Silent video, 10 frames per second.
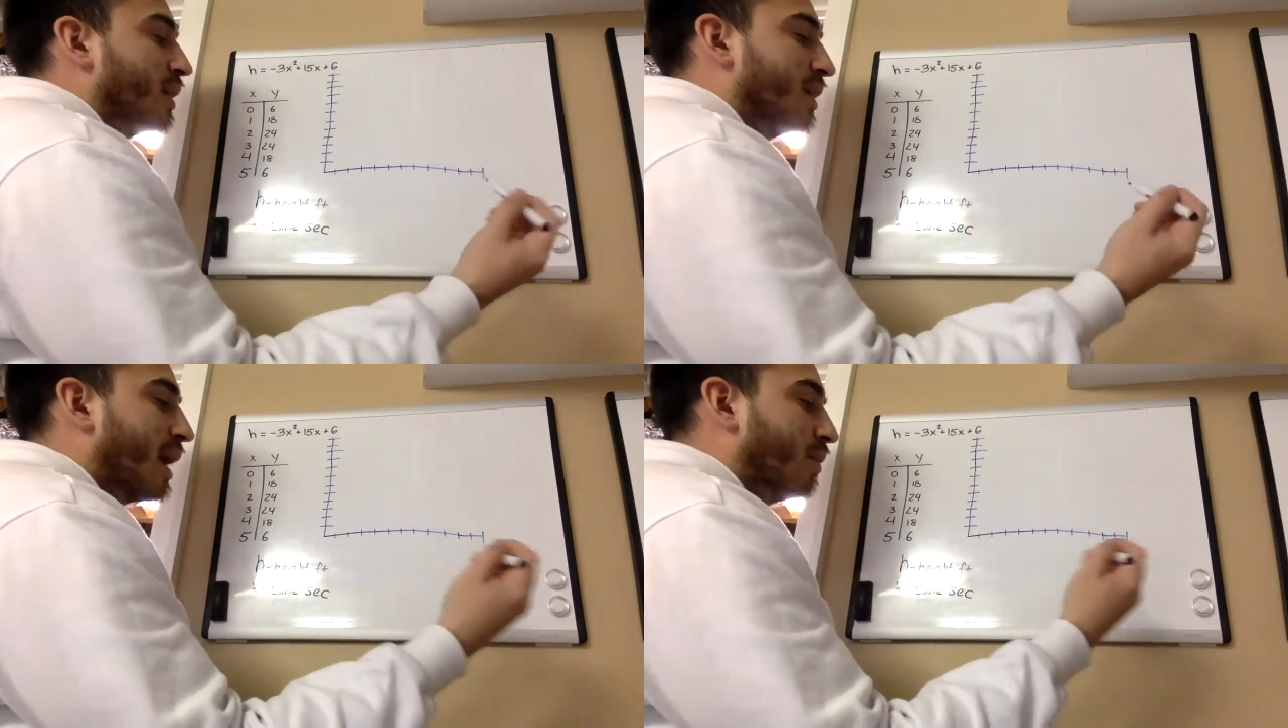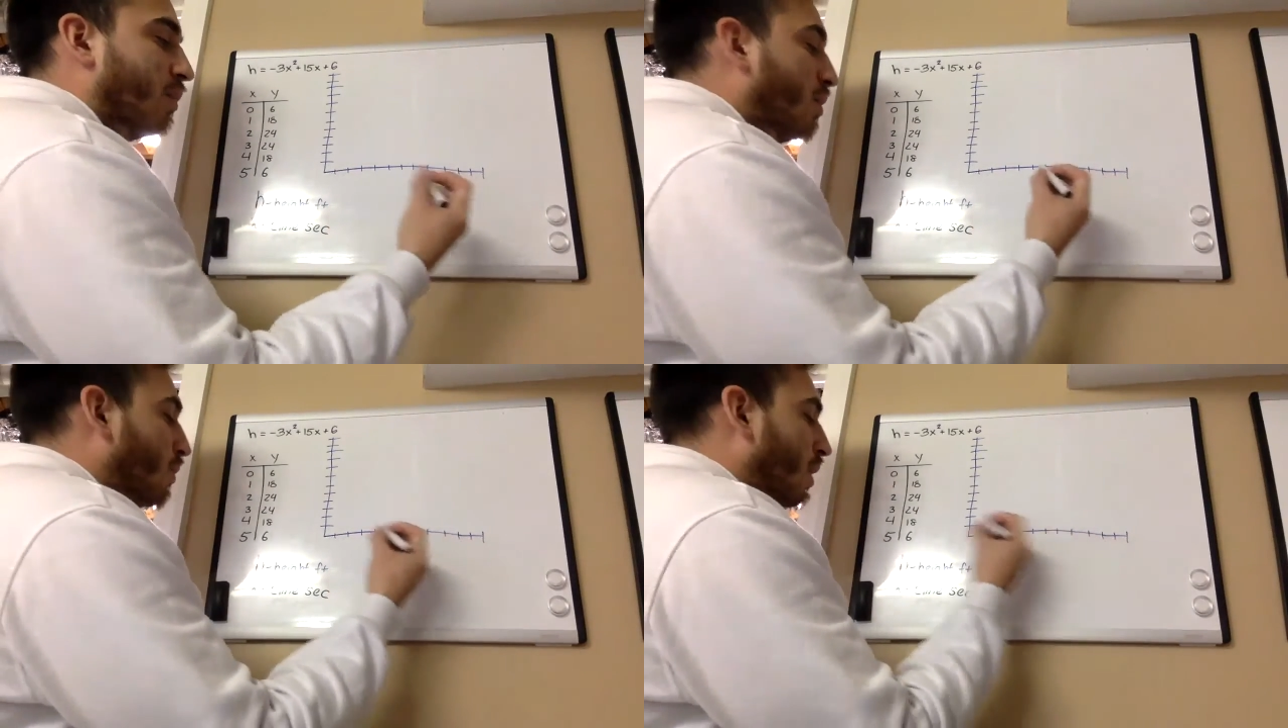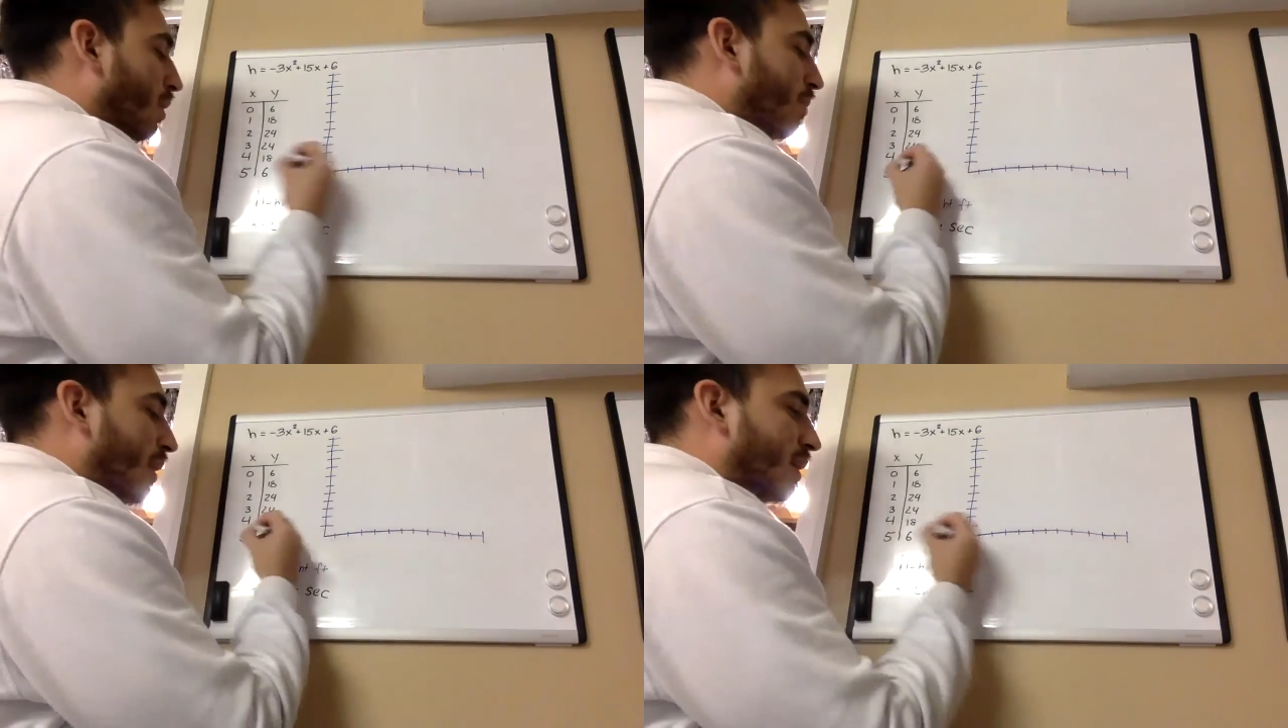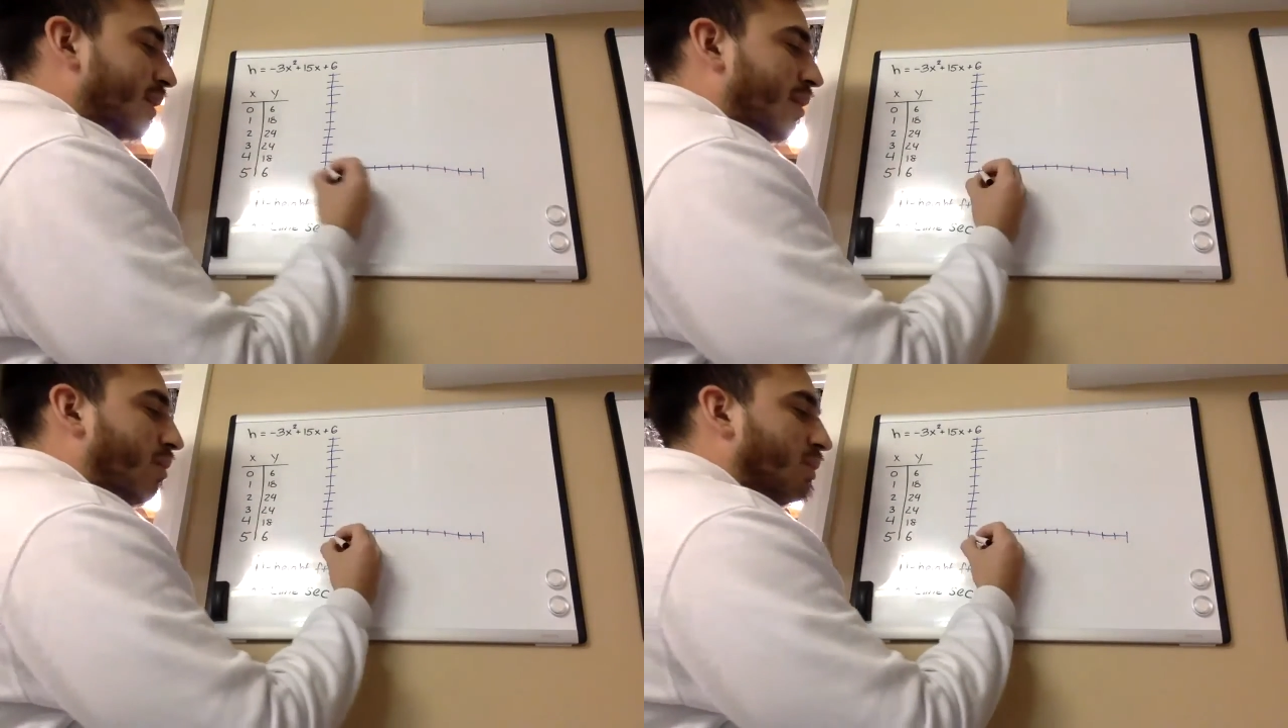that will work because
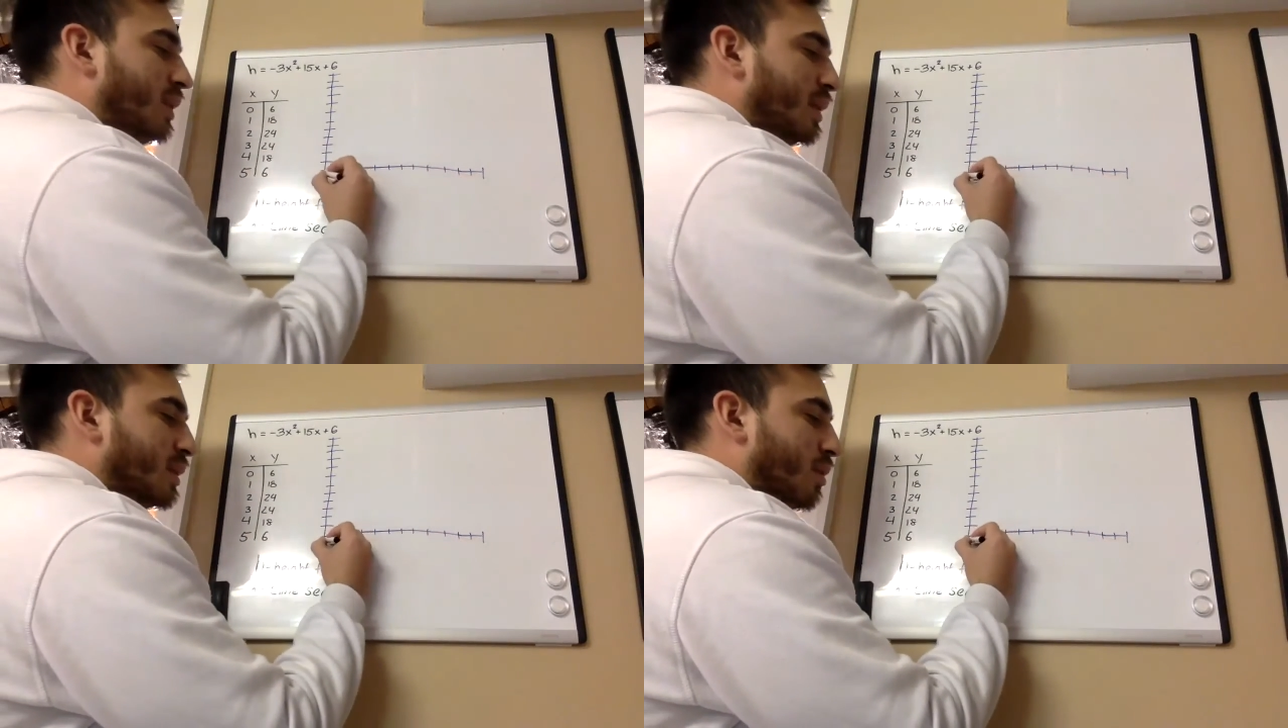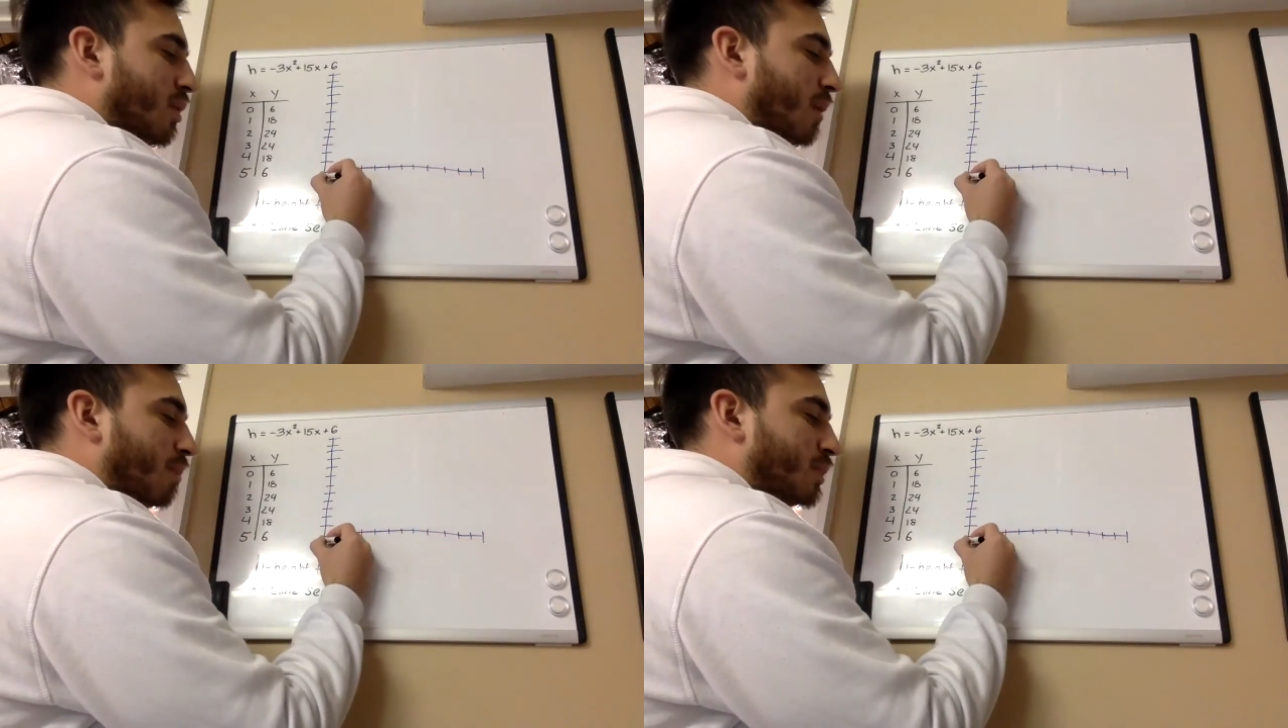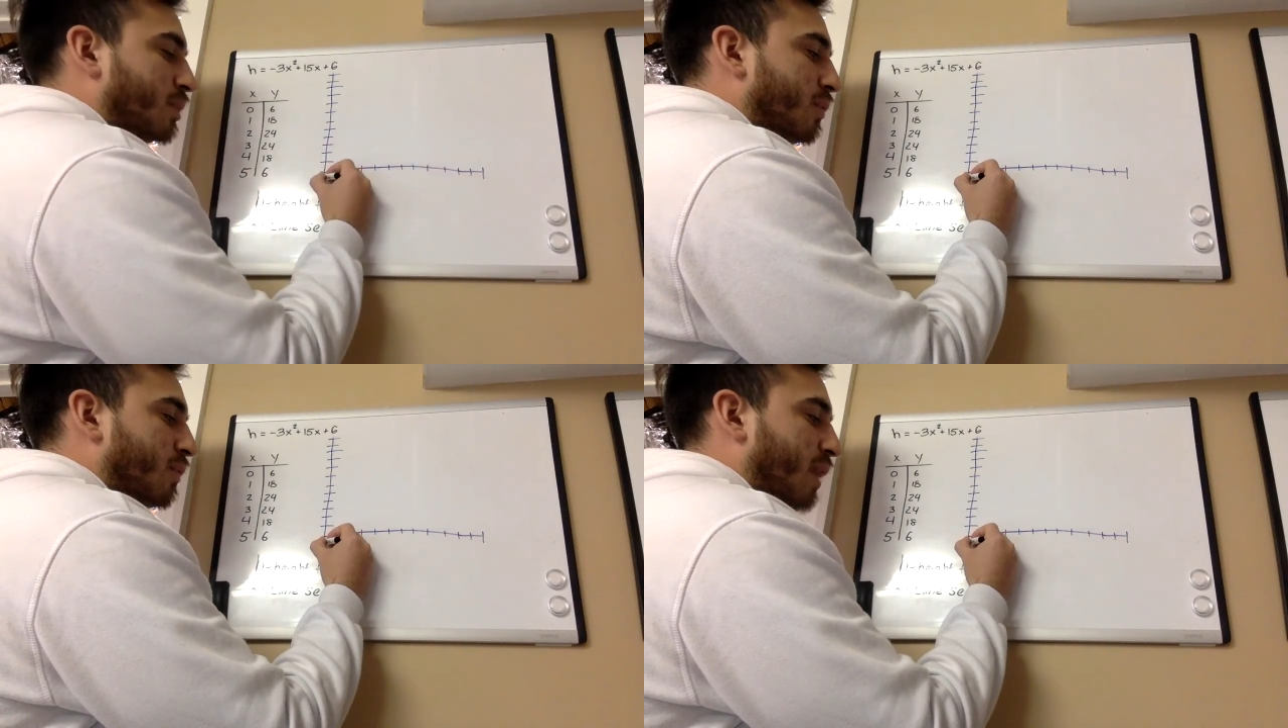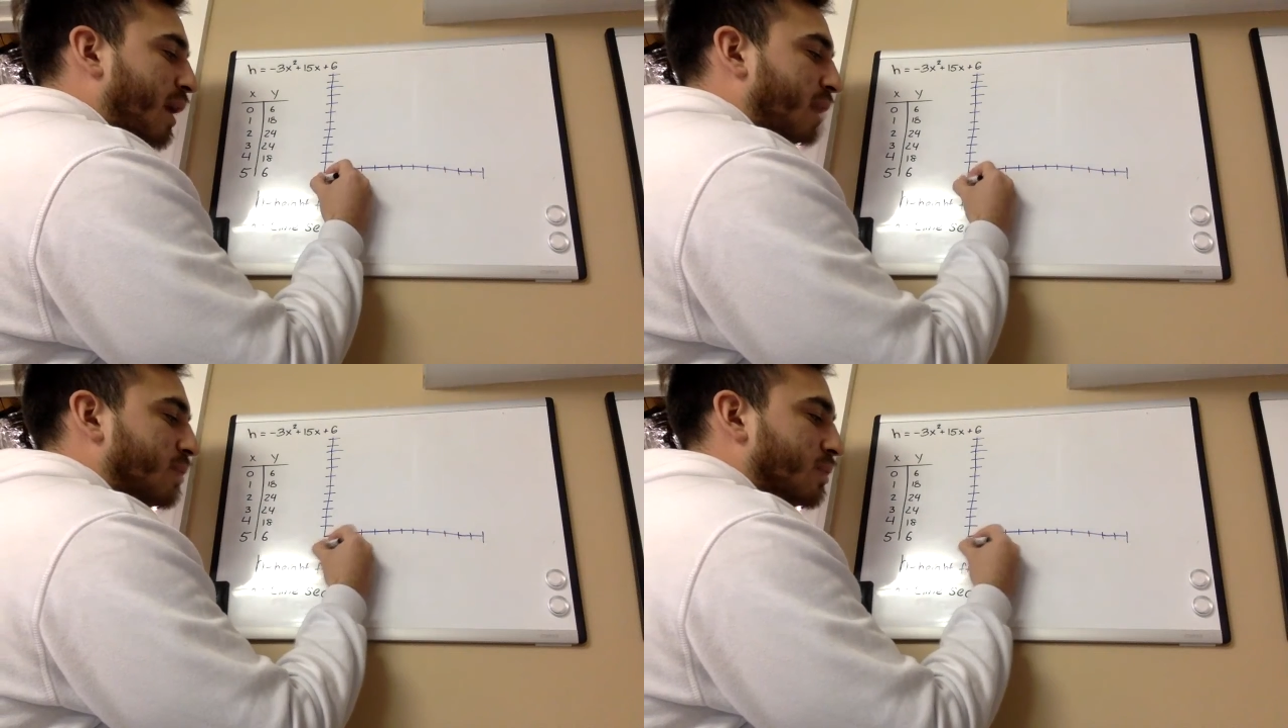I only need to go up to
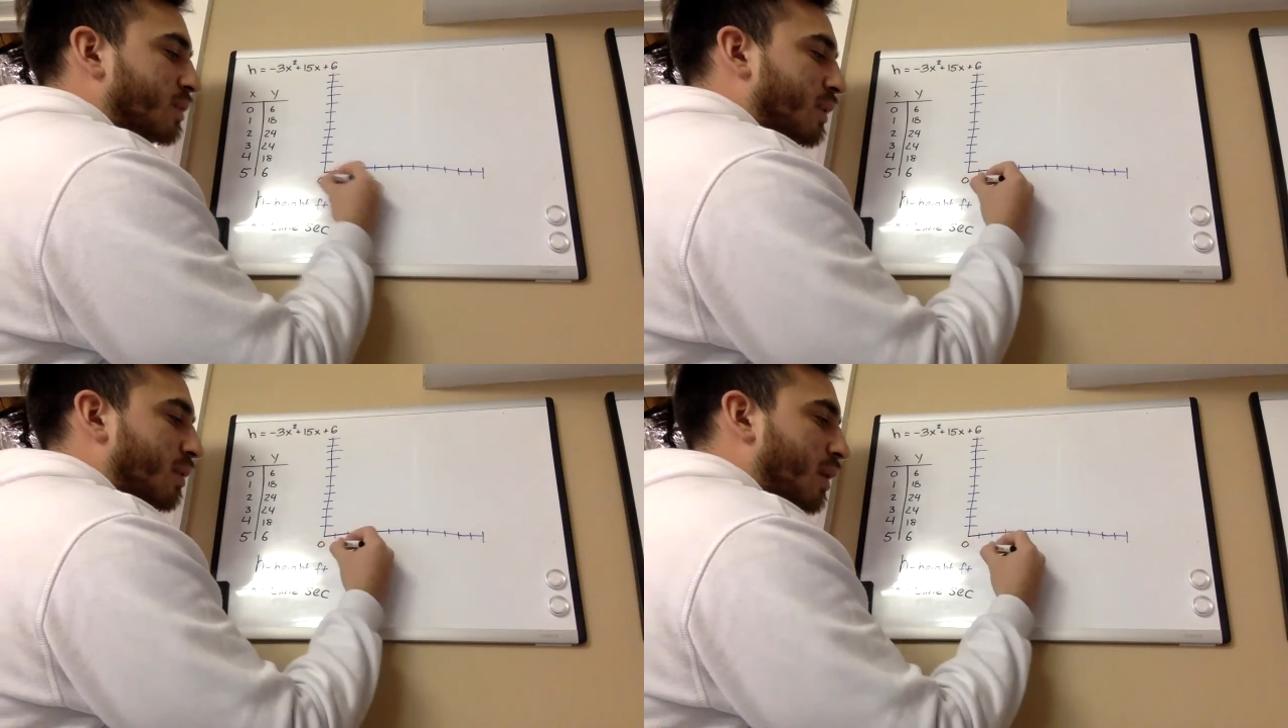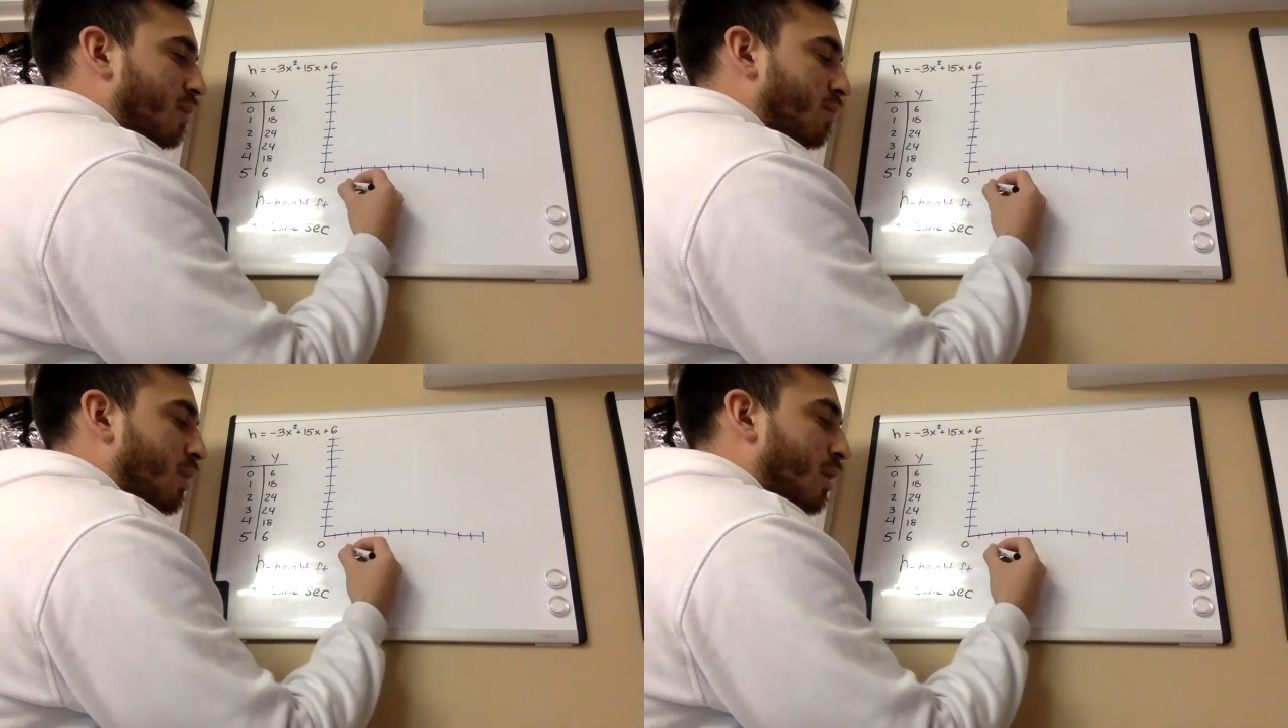5. So 0.